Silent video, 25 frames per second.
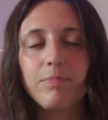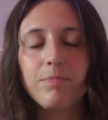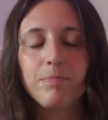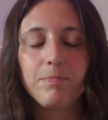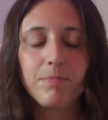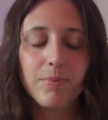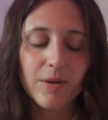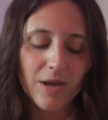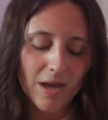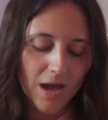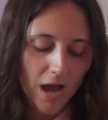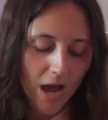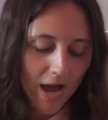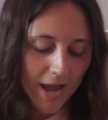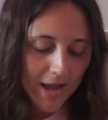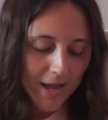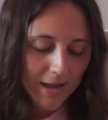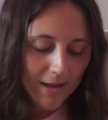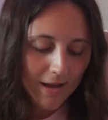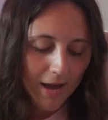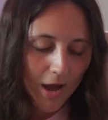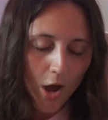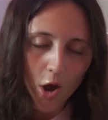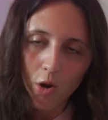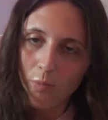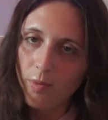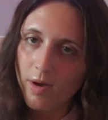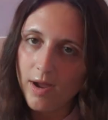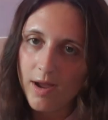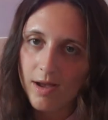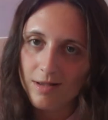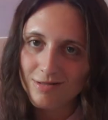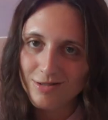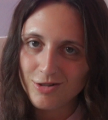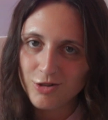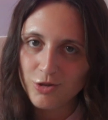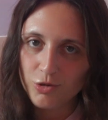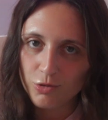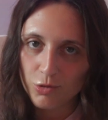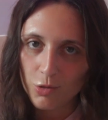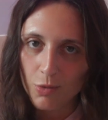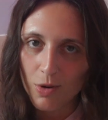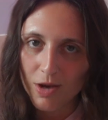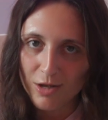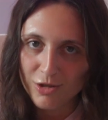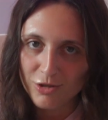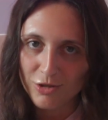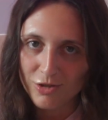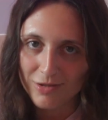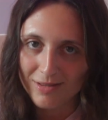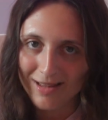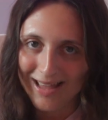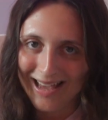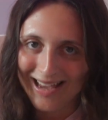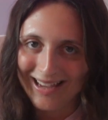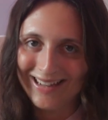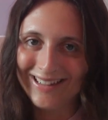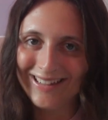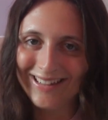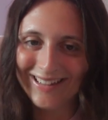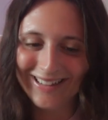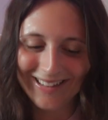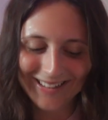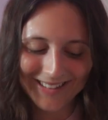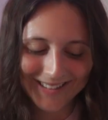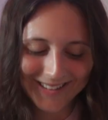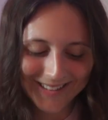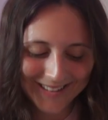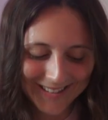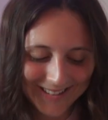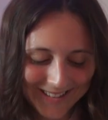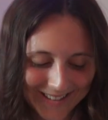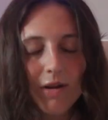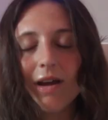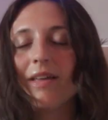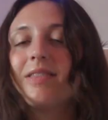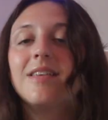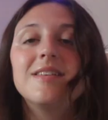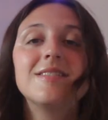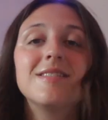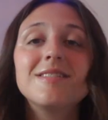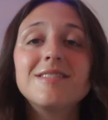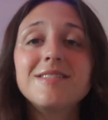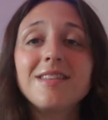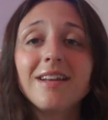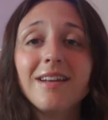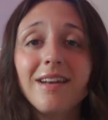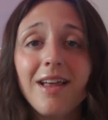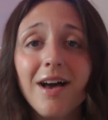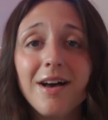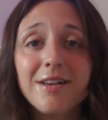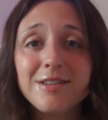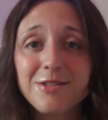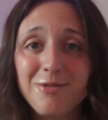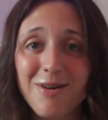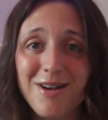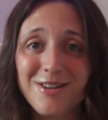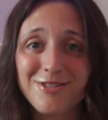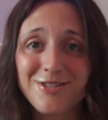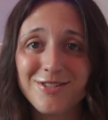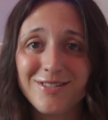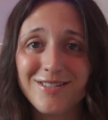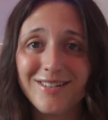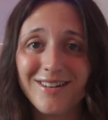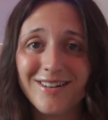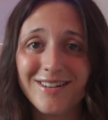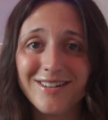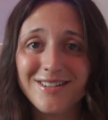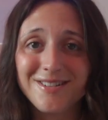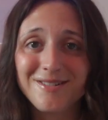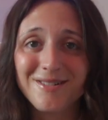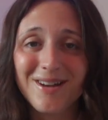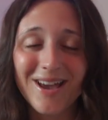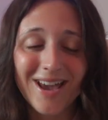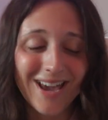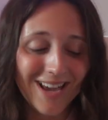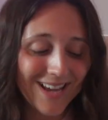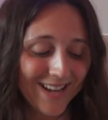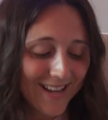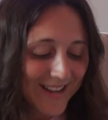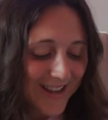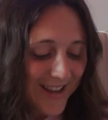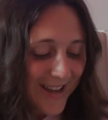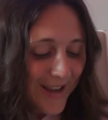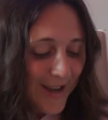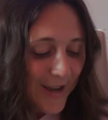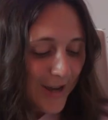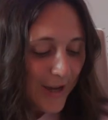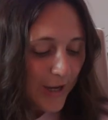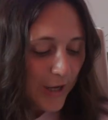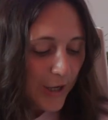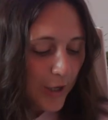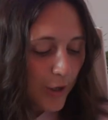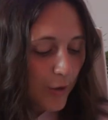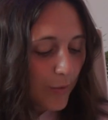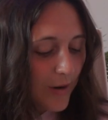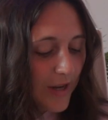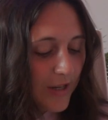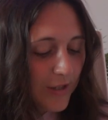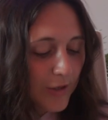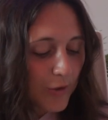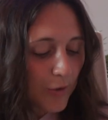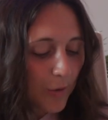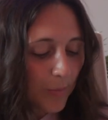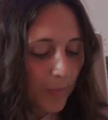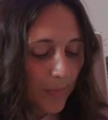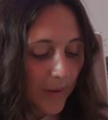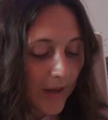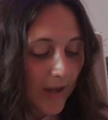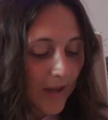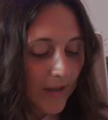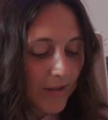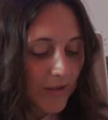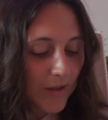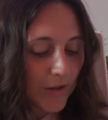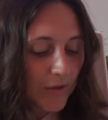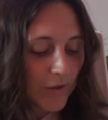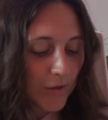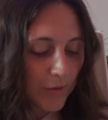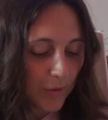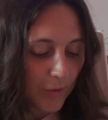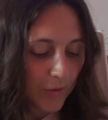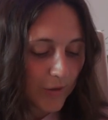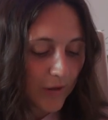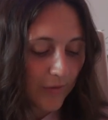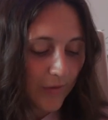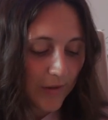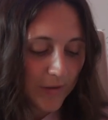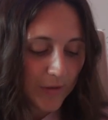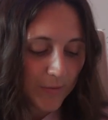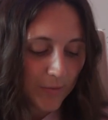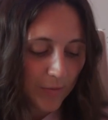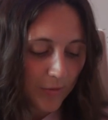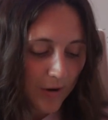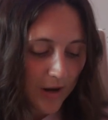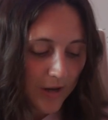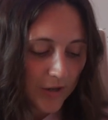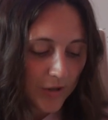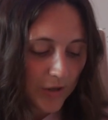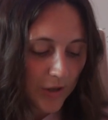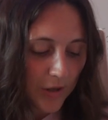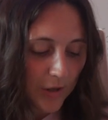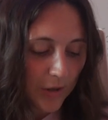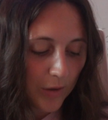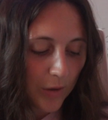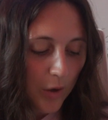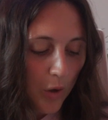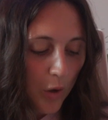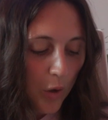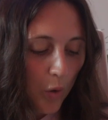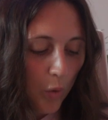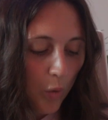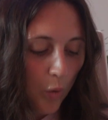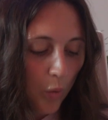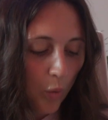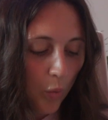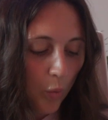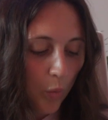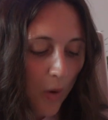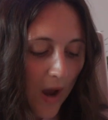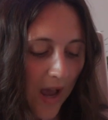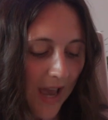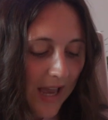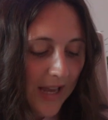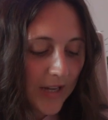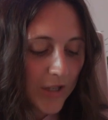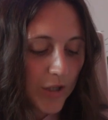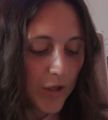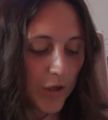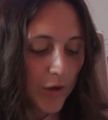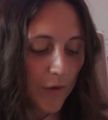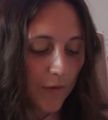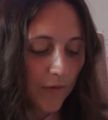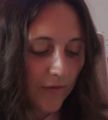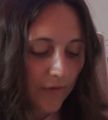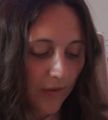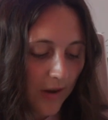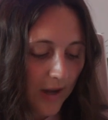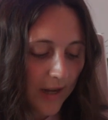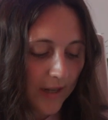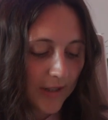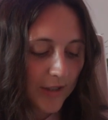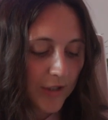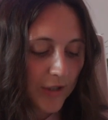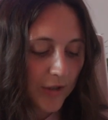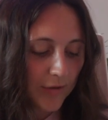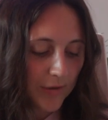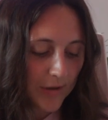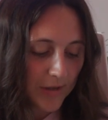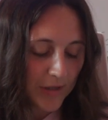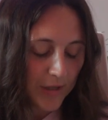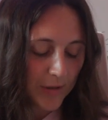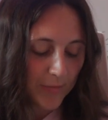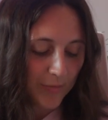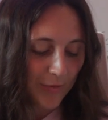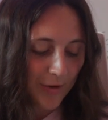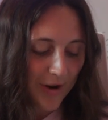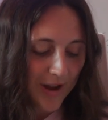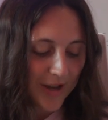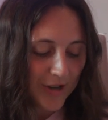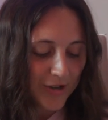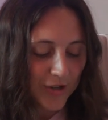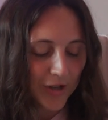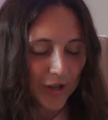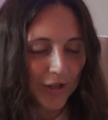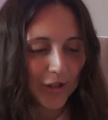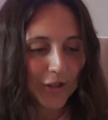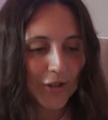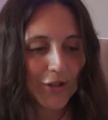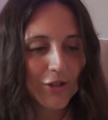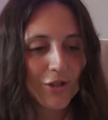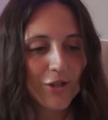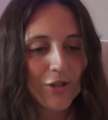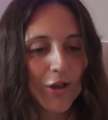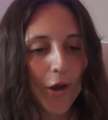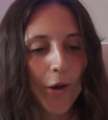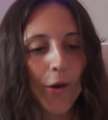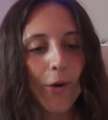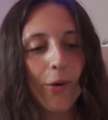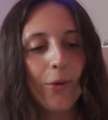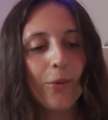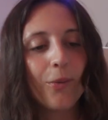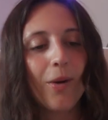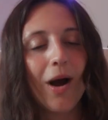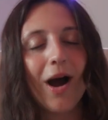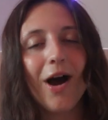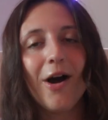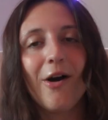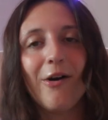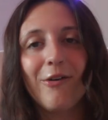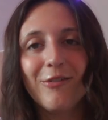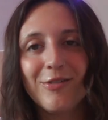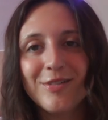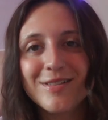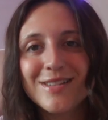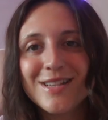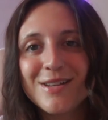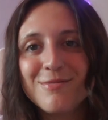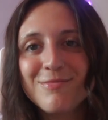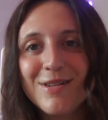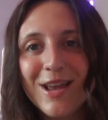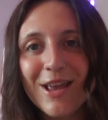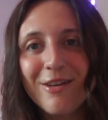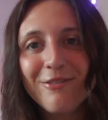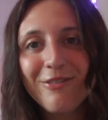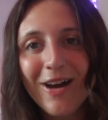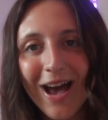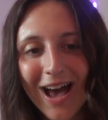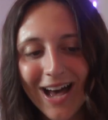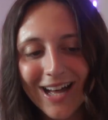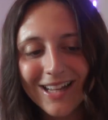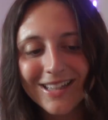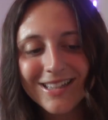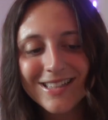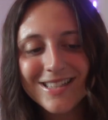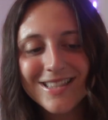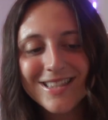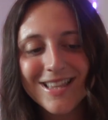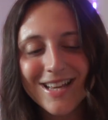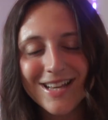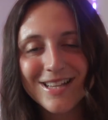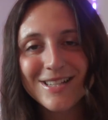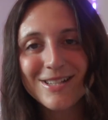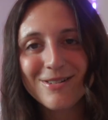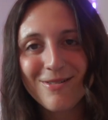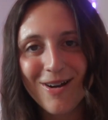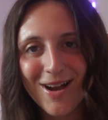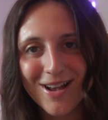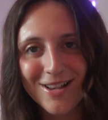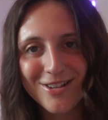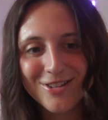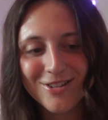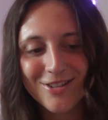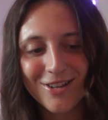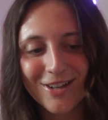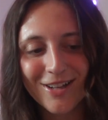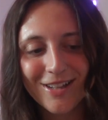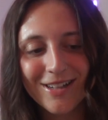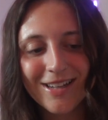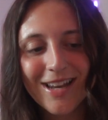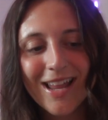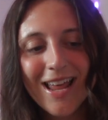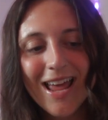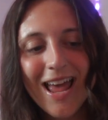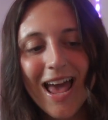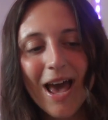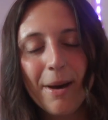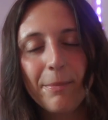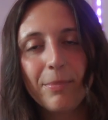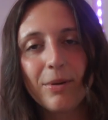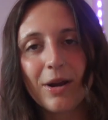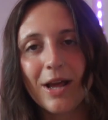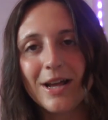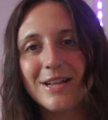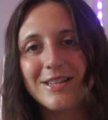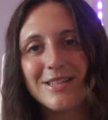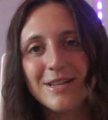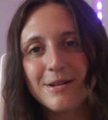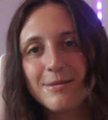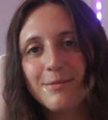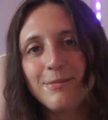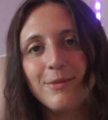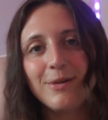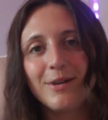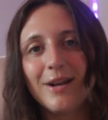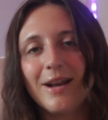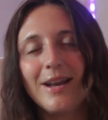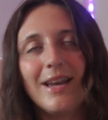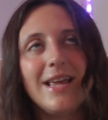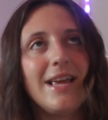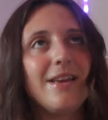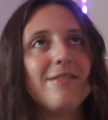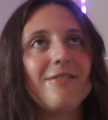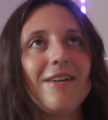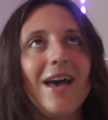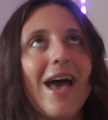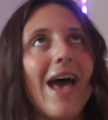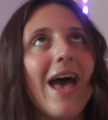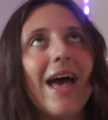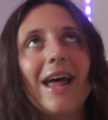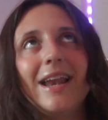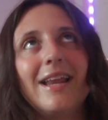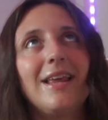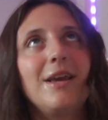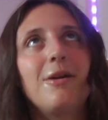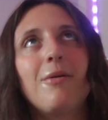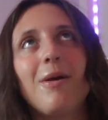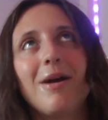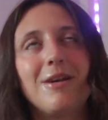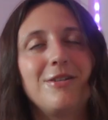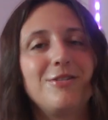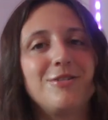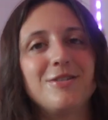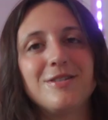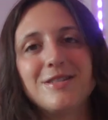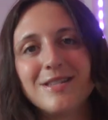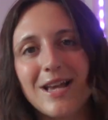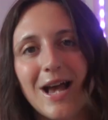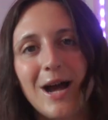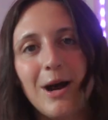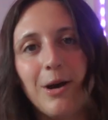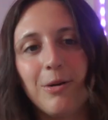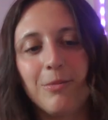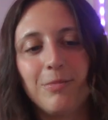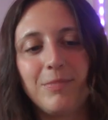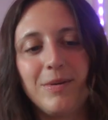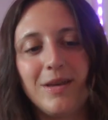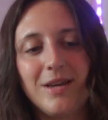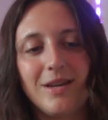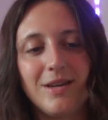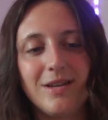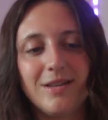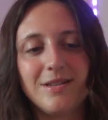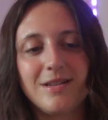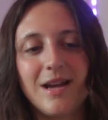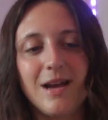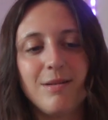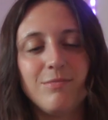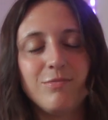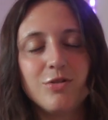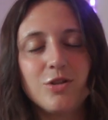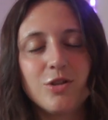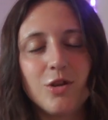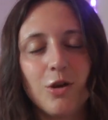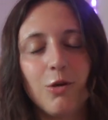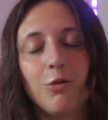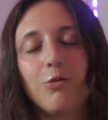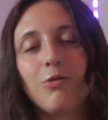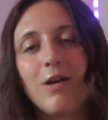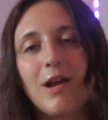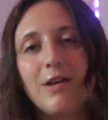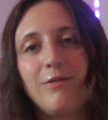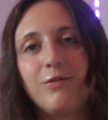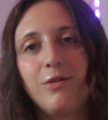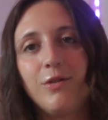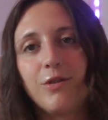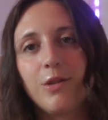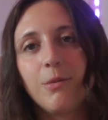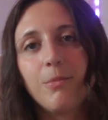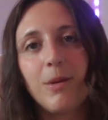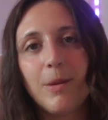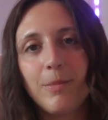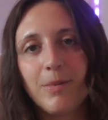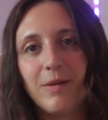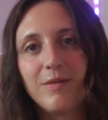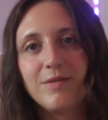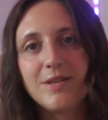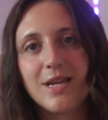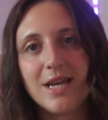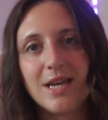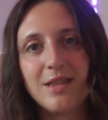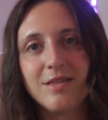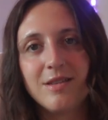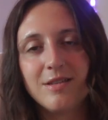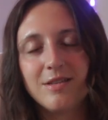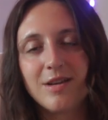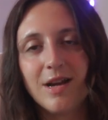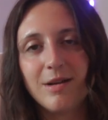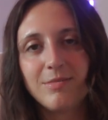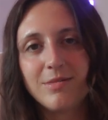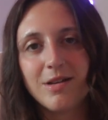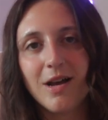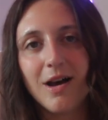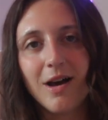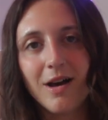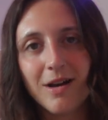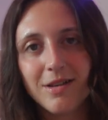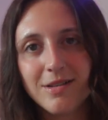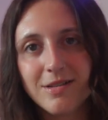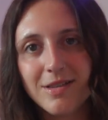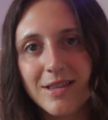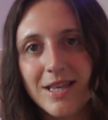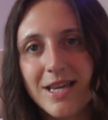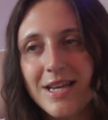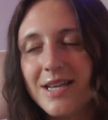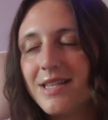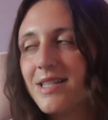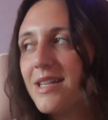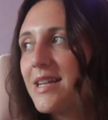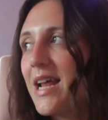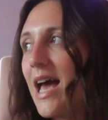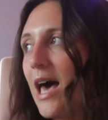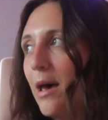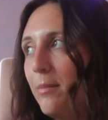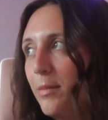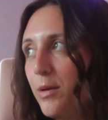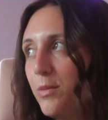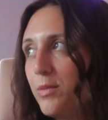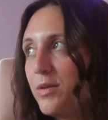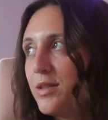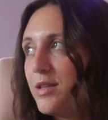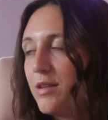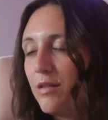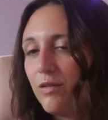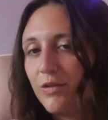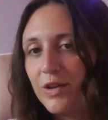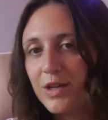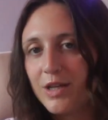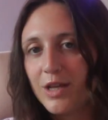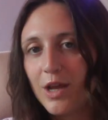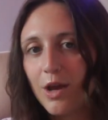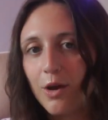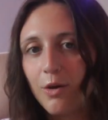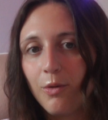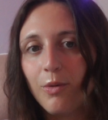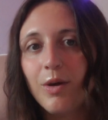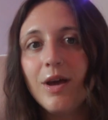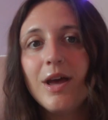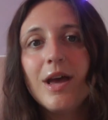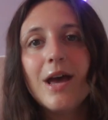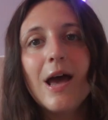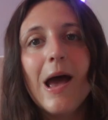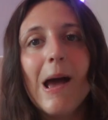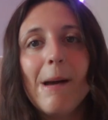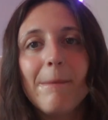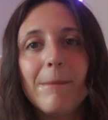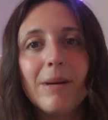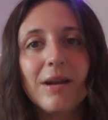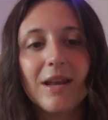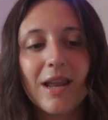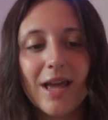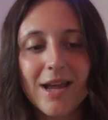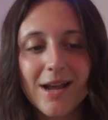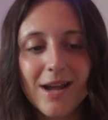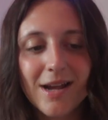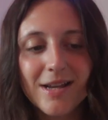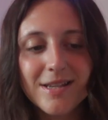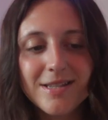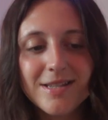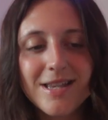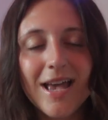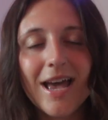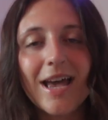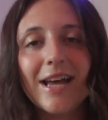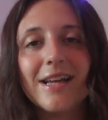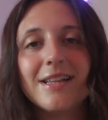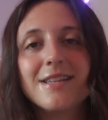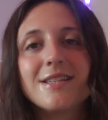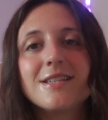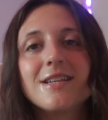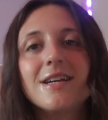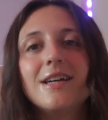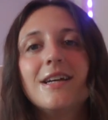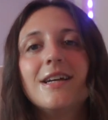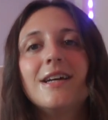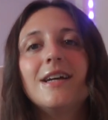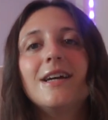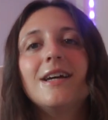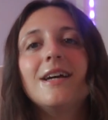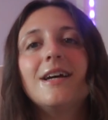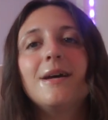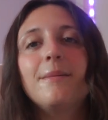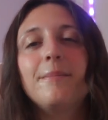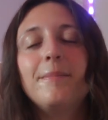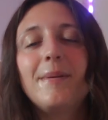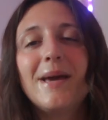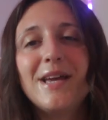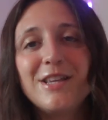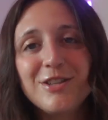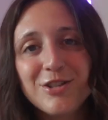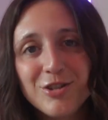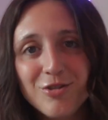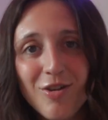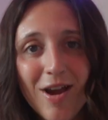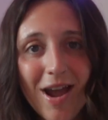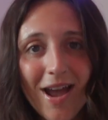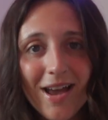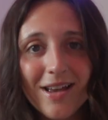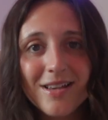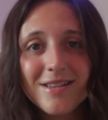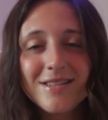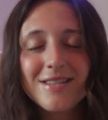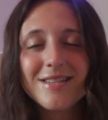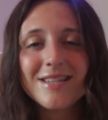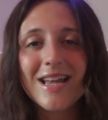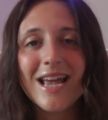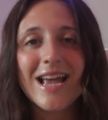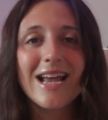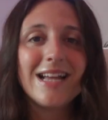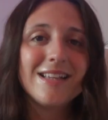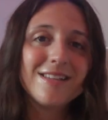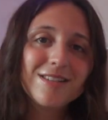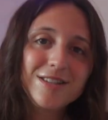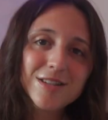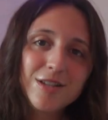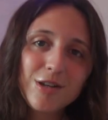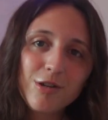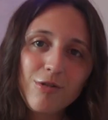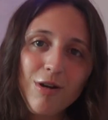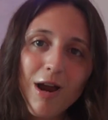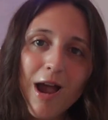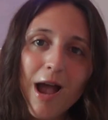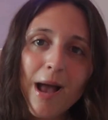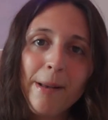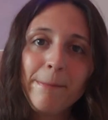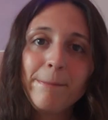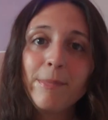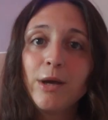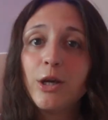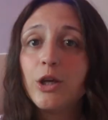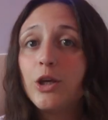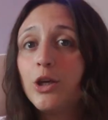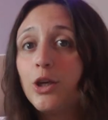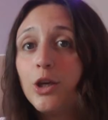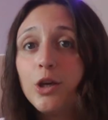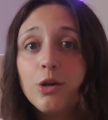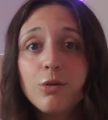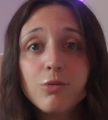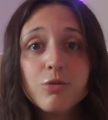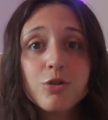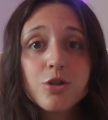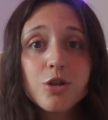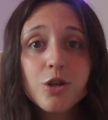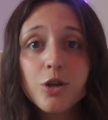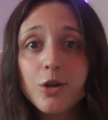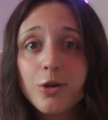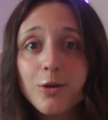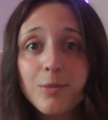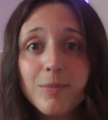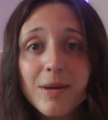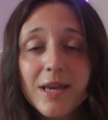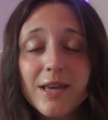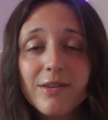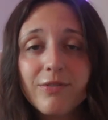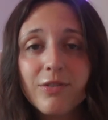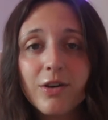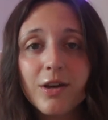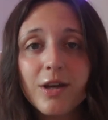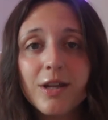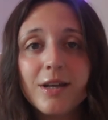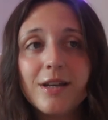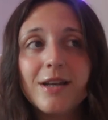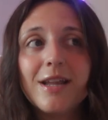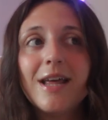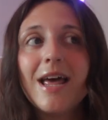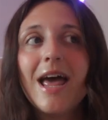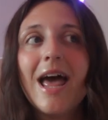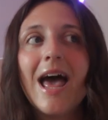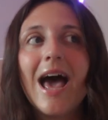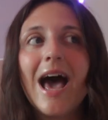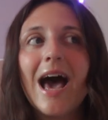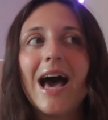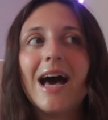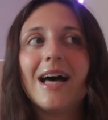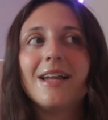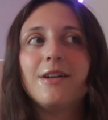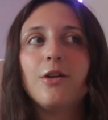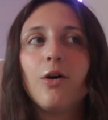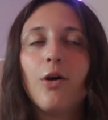But I hope I answered your question there. Right, this is the last question, guys, okay? Who is your biggest source of inspiration, or where do you find your inspiration? So obviously we've had this question, but I didn't want to leave any questions out because I'm so grateful that people have taken the time to ask these and help me with this video. But like I said, Pinterest, Instagram, YouTube even, and